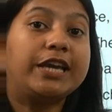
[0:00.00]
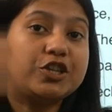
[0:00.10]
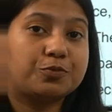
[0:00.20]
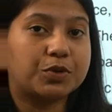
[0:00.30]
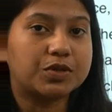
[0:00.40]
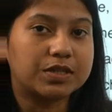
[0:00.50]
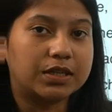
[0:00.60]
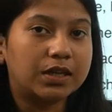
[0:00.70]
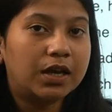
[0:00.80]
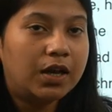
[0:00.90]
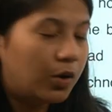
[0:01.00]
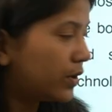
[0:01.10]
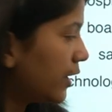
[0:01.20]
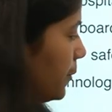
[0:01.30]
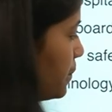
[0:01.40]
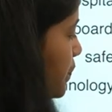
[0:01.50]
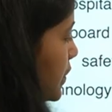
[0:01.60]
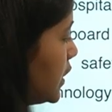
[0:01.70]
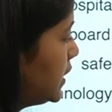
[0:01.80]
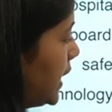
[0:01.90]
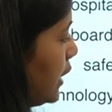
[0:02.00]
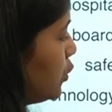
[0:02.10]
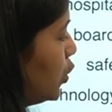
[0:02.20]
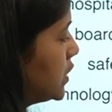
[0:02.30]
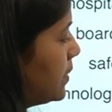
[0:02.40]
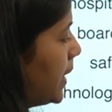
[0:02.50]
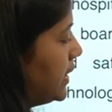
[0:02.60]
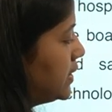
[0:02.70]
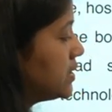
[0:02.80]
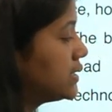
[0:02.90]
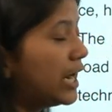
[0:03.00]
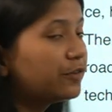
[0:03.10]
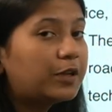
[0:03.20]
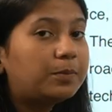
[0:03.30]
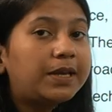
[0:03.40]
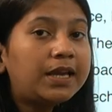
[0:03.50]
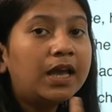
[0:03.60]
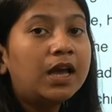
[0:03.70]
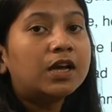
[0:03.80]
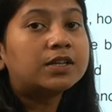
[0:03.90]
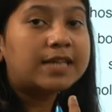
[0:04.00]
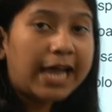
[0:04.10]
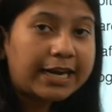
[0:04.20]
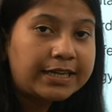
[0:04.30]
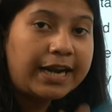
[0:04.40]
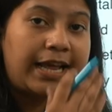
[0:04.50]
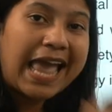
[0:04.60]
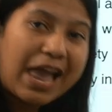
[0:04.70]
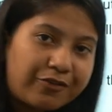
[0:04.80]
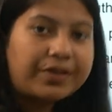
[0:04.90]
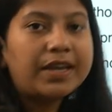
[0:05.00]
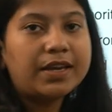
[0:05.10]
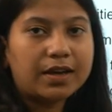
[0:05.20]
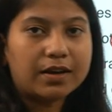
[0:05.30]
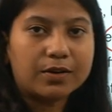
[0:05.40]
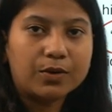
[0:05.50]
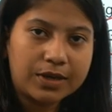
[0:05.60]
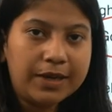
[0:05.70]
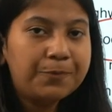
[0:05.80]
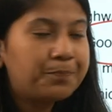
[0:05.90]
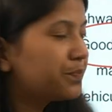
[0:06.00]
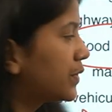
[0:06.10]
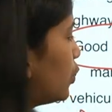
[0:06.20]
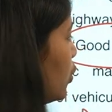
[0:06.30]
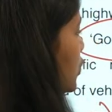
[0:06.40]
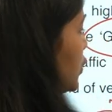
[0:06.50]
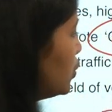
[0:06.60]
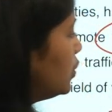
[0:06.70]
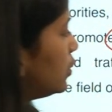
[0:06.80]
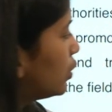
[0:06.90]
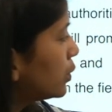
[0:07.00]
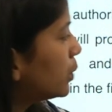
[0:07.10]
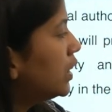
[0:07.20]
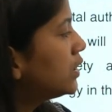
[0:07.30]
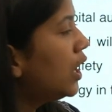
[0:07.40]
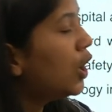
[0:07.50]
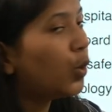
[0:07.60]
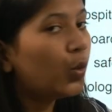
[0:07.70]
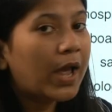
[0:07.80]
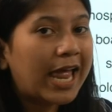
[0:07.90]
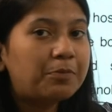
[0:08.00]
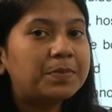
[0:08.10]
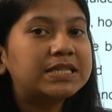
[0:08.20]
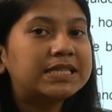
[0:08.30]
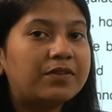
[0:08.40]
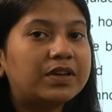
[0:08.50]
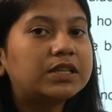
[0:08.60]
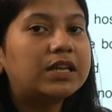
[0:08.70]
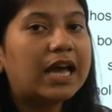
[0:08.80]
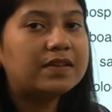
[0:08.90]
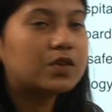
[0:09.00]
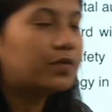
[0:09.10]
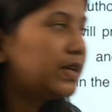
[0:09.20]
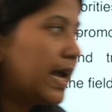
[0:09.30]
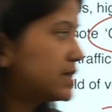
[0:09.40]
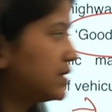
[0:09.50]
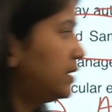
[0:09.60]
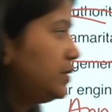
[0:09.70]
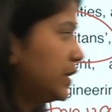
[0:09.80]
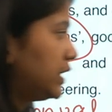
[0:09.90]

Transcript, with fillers: to each person. Okay, the 10 Good Samaritans that will be selected every year. Okay, who do good work, who help in saving the lives of the accident